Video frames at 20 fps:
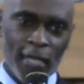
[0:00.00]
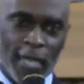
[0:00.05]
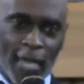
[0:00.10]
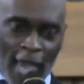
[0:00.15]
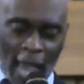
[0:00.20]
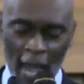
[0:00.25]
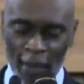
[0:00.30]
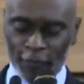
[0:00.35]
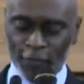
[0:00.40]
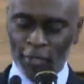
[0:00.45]

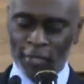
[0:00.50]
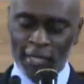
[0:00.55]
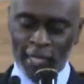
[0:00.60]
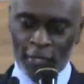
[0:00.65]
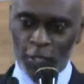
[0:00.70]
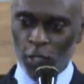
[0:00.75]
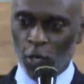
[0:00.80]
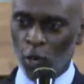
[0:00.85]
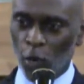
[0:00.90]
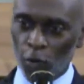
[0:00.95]
after
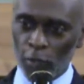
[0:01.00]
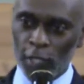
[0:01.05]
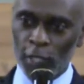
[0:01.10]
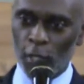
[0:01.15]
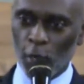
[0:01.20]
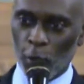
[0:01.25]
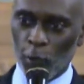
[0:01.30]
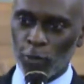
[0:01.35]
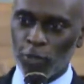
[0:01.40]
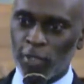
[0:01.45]
that, the Holy
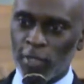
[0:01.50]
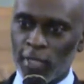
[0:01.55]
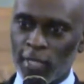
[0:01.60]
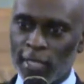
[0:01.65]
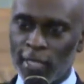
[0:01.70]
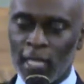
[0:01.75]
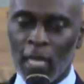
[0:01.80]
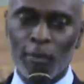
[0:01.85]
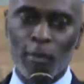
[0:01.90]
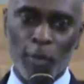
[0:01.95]
Ghost
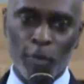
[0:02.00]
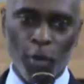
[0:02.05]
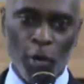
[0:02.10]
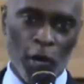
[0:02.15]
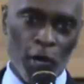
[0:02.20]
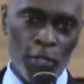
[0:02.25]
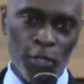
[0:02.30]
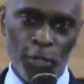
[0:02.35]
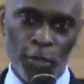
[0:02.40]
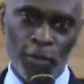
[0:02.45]
is come
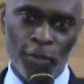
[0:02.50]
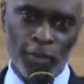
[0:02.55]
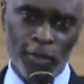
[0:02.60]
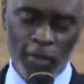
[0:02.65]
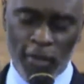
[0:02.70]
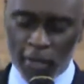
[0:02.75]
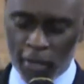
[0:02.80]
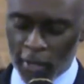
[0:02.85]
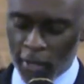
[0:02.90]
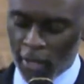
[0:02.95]
upon you.
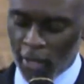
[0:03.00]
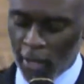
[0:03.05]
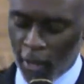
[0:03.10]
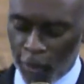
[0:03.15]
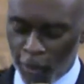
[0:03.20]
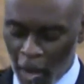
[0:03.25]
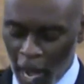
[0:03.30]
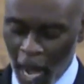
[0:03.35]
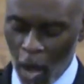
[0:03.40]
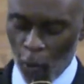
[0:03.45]

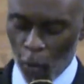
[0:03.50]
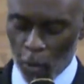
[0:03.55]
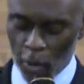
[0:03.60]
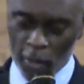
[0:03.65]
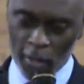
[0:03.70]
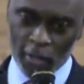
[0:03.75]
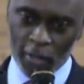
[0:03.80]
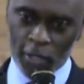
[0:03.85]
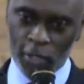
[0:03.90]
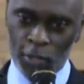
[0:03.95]

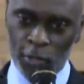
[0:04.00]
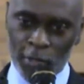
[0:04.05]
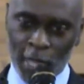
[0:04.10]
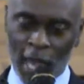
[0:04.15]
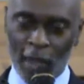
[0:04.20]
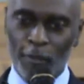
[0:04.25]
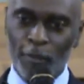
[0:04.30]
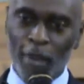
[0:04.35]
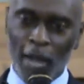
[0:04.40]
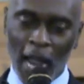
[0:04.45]
Power, you
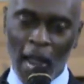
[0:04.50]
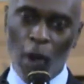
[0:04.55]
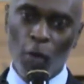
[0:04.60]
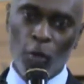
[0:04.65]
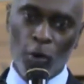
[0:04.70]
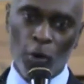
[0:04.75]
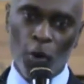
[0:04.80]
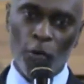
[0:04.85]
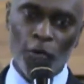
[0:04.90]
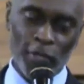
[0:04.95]
have
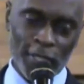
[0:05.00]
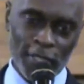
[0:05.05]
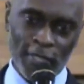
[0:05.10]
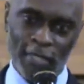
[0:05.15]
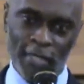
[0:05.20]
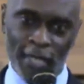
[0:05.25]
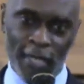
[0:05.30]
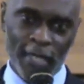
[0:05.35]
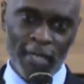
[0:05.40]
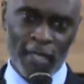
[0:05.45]
power over
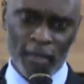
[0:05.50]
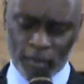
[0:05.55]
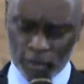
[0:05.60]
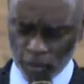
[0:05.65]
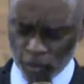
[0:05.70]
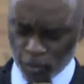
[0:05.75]
sin.